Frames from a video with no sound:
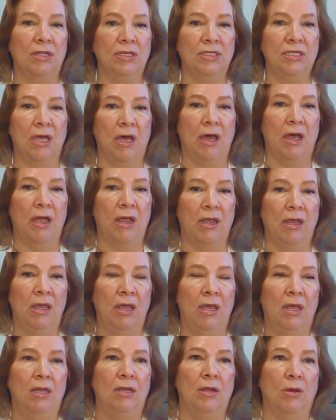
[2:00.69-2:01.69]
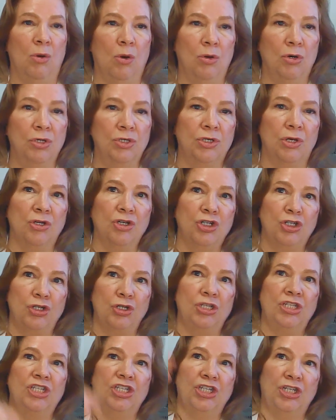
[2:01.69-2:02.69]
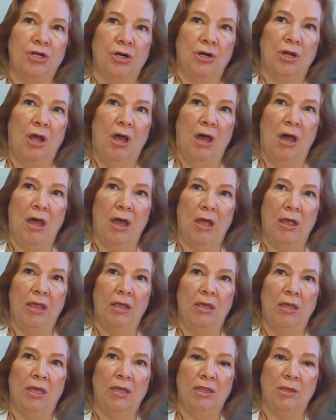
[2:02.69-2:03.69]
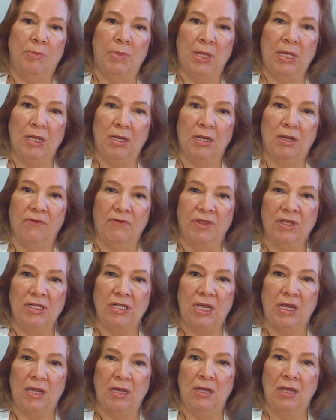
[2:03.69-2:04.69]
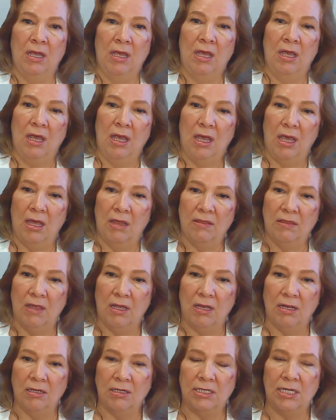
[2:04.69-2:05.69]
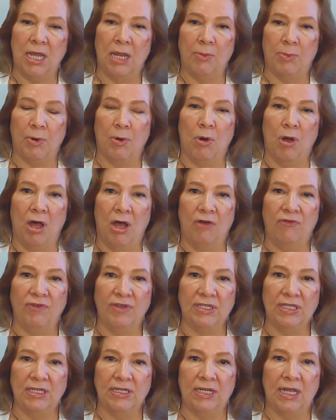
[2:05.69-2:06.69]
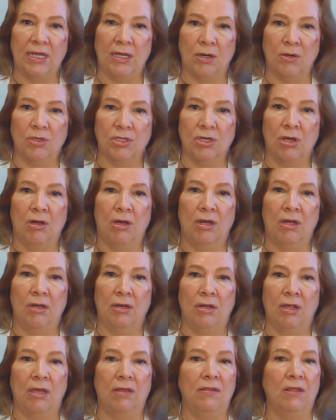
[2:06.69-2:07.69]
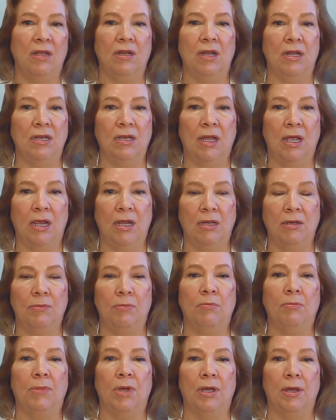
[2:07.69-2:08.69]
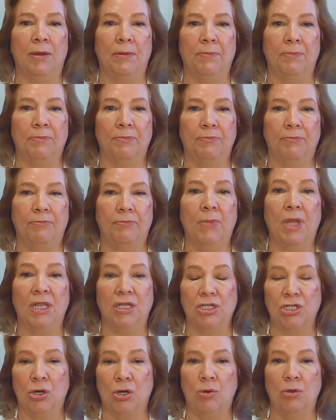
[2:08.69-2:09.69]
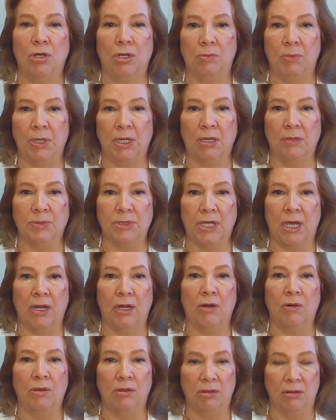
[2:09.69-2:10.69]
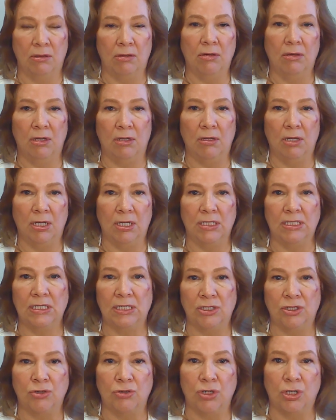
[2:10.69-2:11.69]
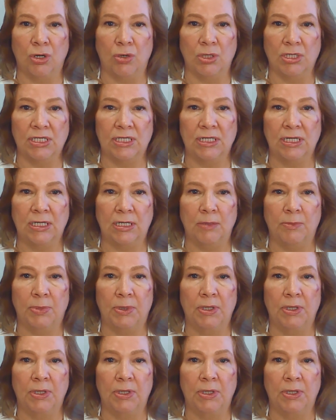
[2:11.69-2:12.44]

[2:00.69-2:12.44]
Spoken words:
is high. Now, cortisol should start high at the beginning of the day and then taper off as the day goes on. And then at night, melatonin becomes higher and then it's easier to go to sleep.